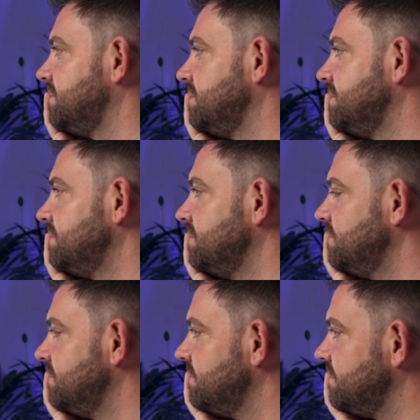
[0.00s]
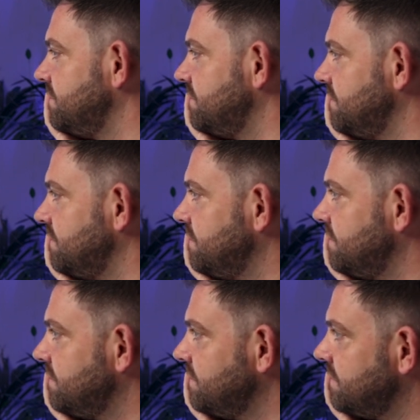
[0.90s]

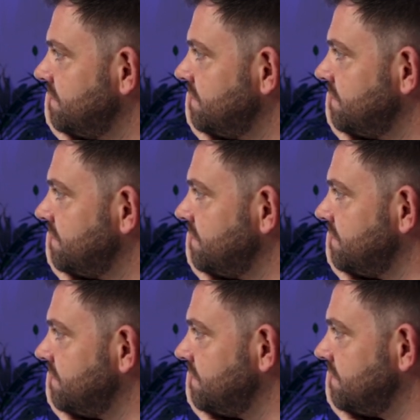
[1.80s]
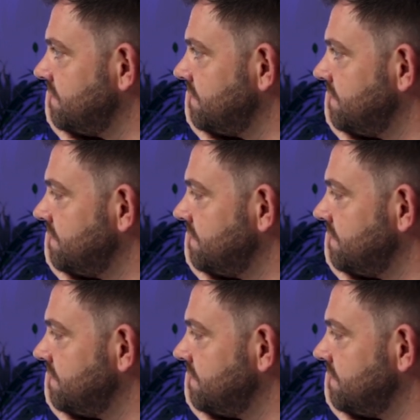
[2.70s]
The person shown says nothing.